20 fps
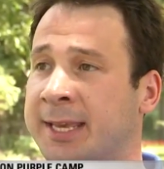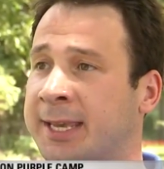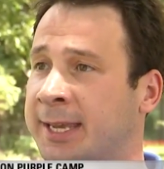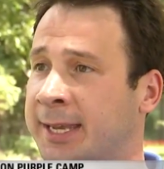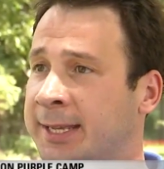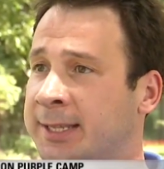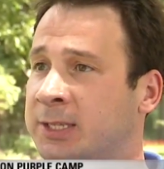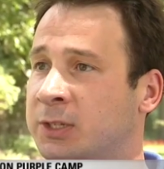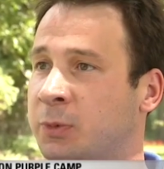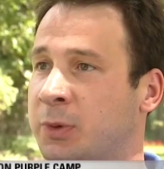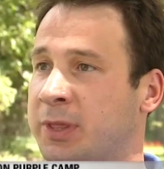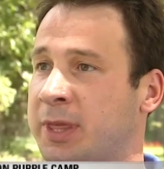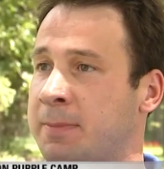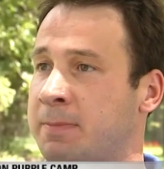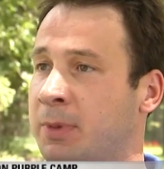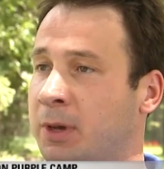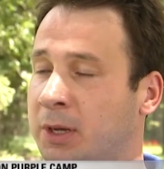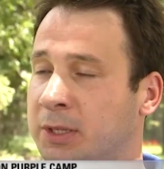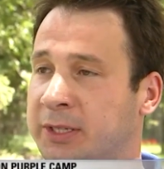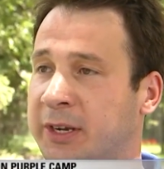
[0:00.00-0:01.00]
kids with a
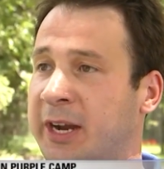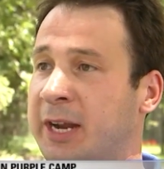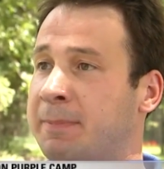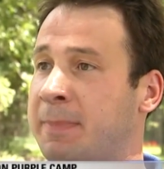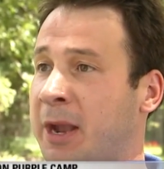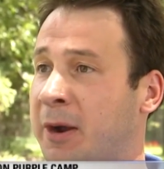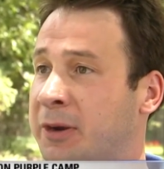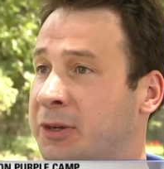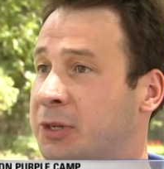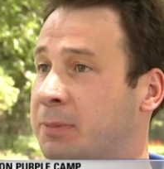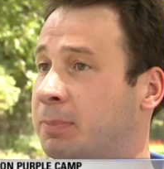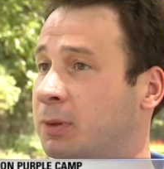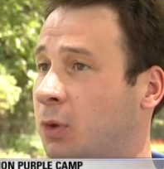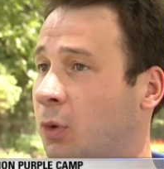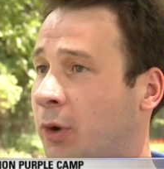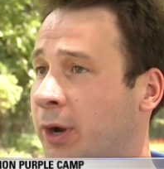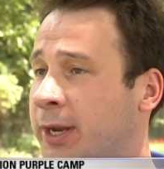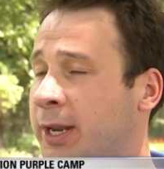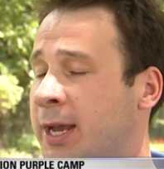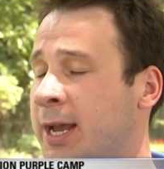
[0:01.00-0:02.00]
military parent
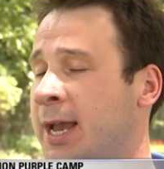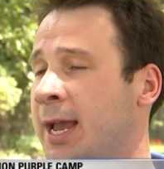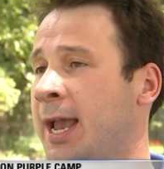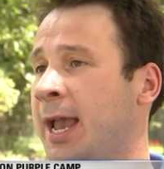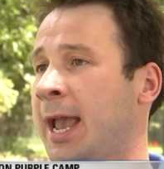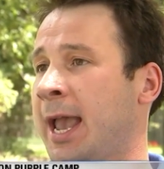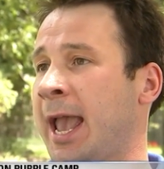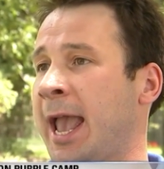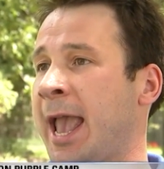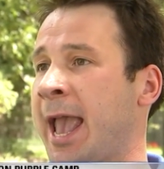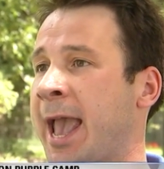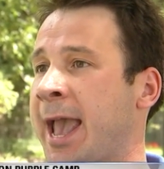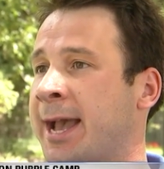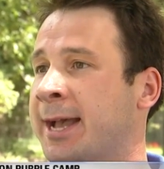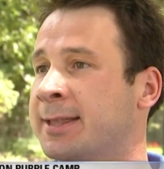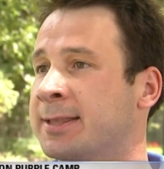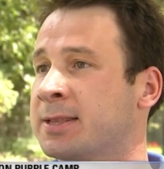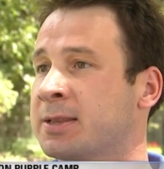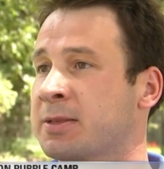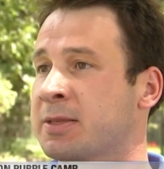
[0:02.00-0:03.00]
deployed,
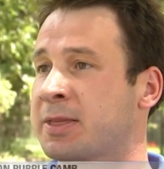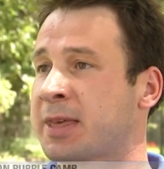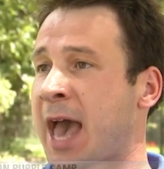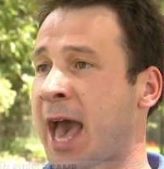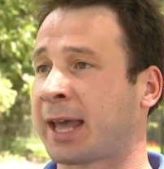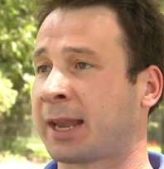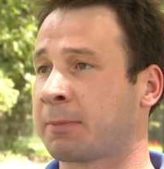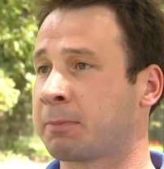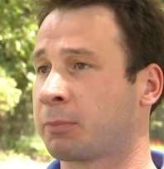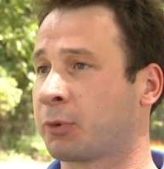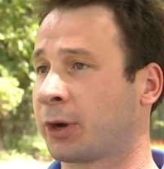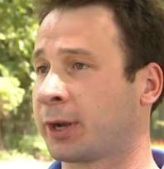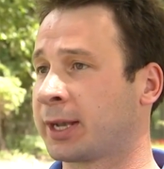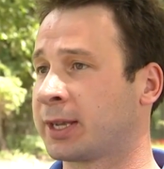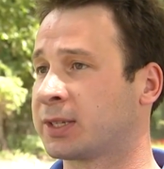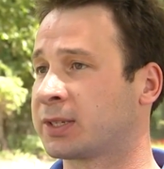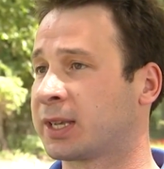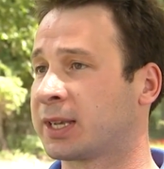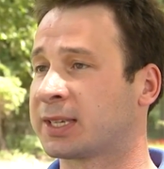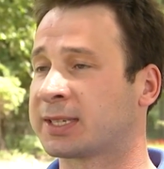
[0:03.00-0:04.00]
and that
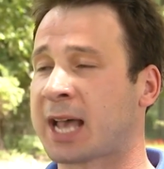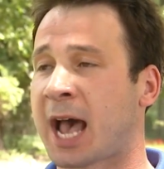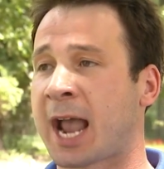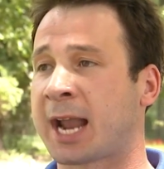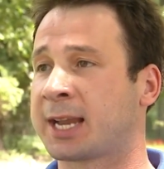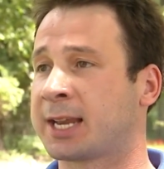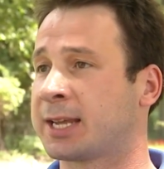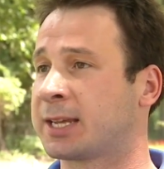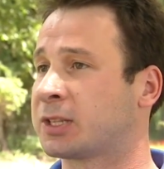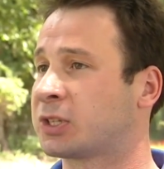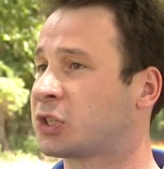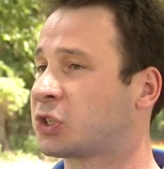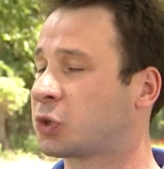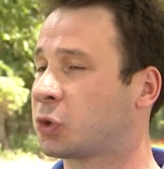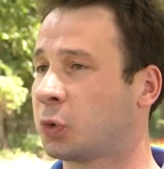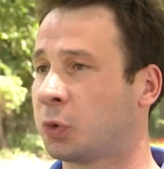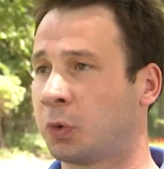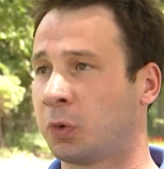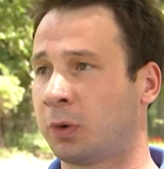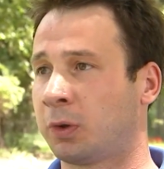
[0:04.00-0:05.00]
brings anxiety in
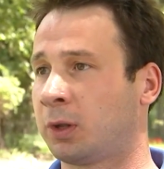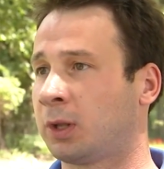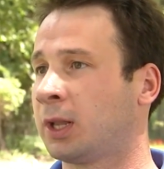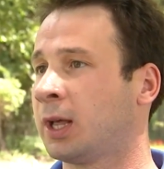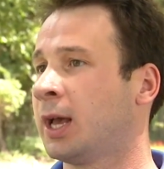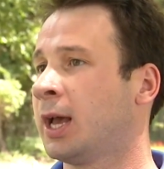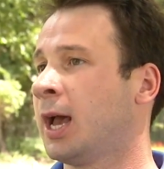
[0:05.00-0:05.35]
school,